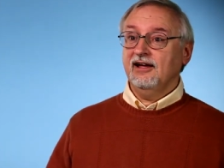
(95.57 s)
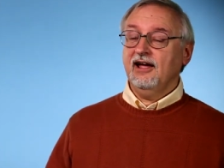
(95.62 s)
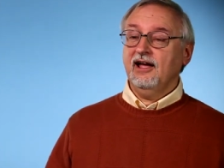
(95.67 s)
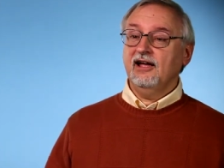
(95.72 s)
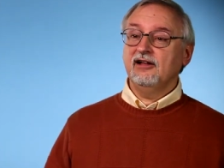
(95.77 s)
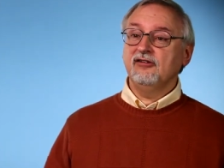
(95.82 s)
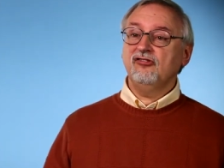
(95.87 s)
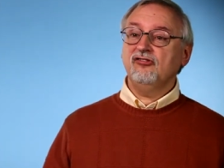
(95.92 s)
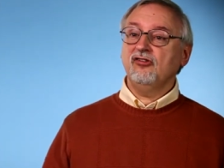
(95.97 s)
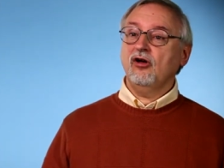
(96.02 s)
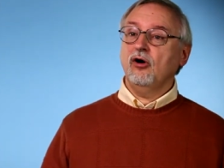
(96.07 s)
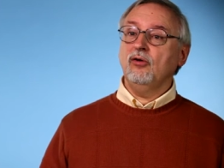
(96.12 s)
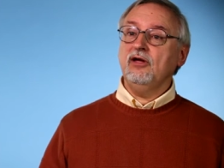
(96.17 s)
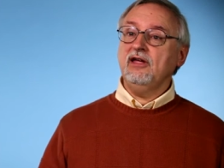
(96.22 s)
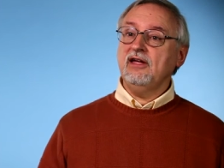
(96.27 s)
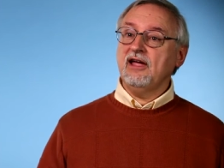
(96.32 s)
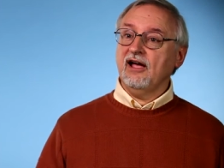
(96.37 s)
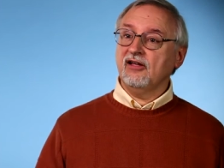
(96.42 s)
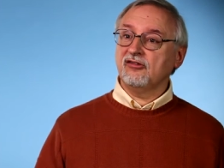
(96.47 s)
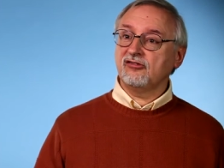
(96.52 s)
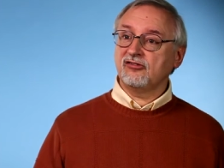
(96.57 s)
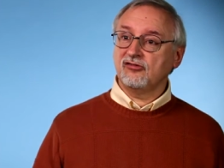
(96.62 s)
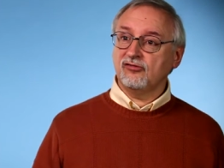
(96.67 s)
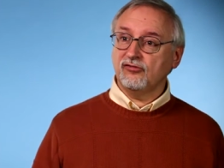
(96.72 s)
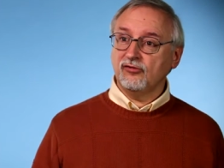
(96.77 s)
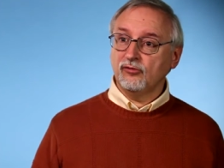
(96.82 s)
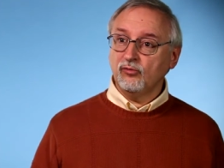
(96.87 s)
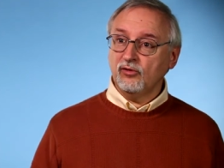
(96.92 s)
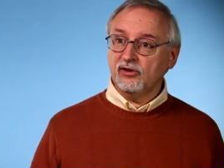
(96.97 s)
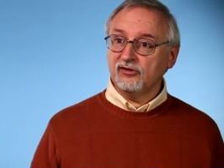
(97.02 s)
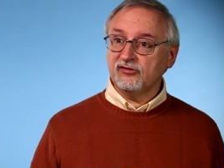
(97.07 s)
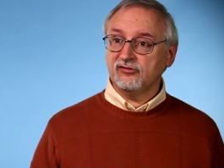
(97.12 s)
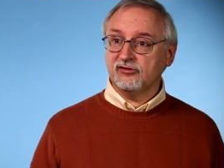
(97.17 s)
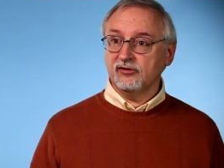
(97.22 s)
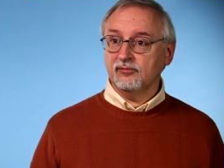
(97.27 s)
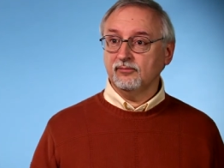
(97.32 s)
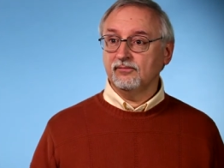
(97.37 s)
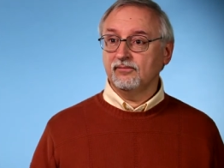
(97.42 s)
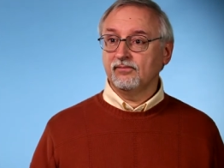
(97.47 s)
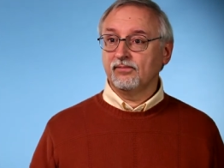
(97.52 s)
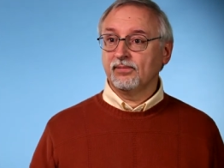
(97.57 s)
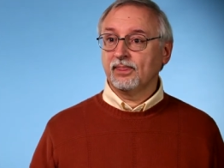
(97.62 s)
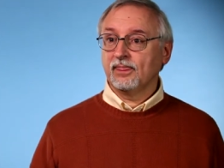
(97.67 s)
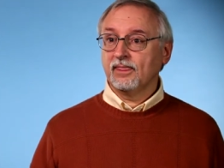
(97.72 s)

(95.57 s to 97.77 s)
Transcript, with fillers: And so he asks for wisdom.